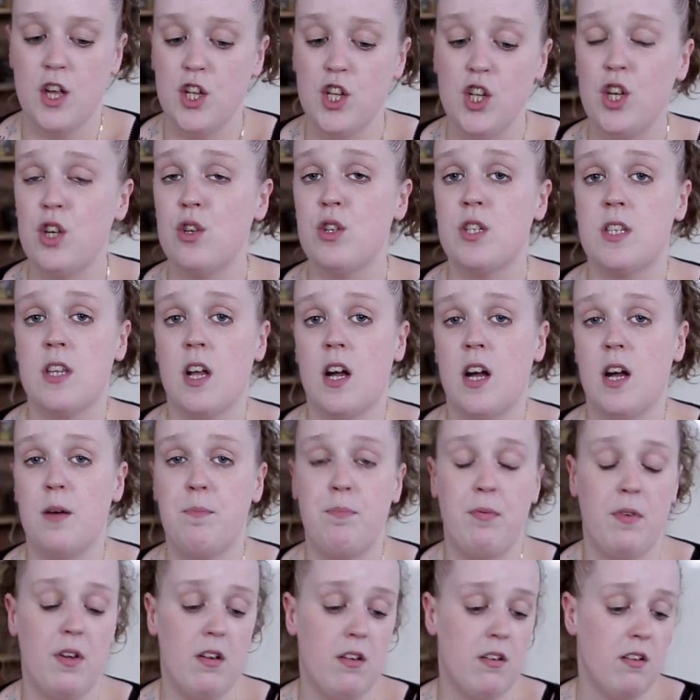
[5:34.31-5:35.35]
Used
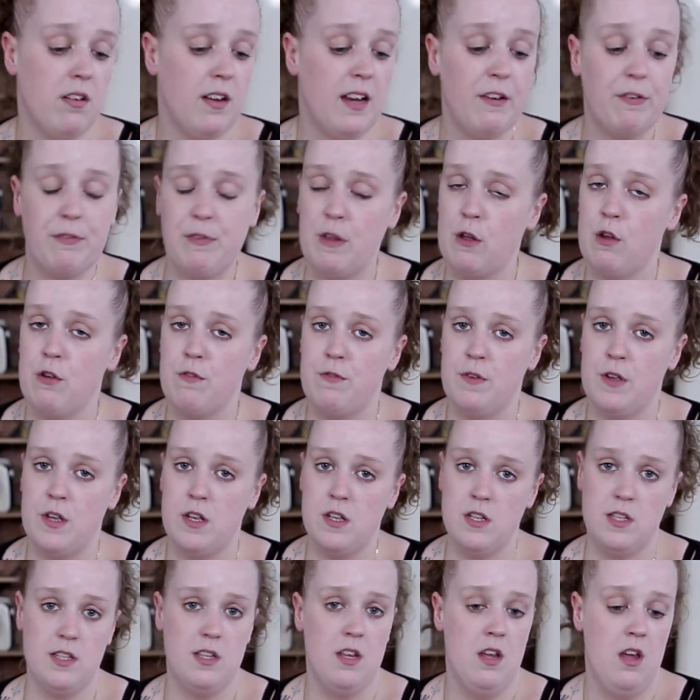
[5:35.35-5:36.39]
up
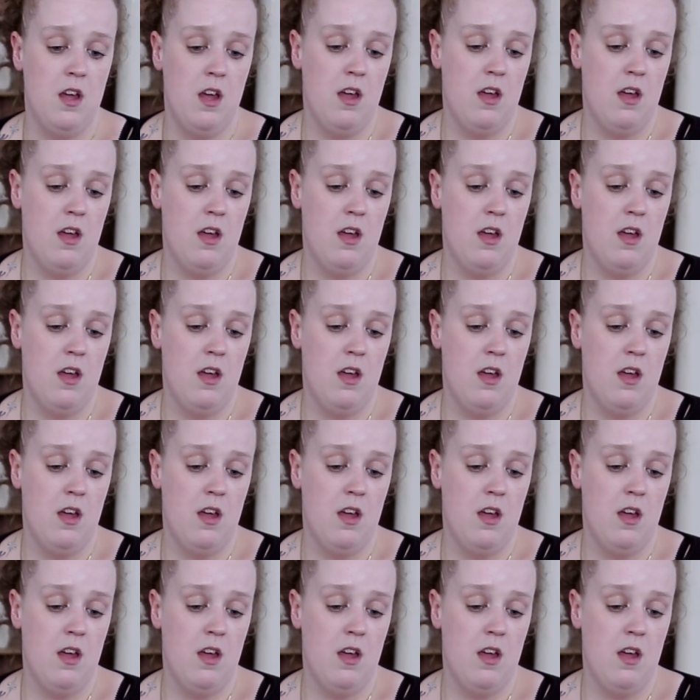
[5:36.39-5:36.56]
leftovers,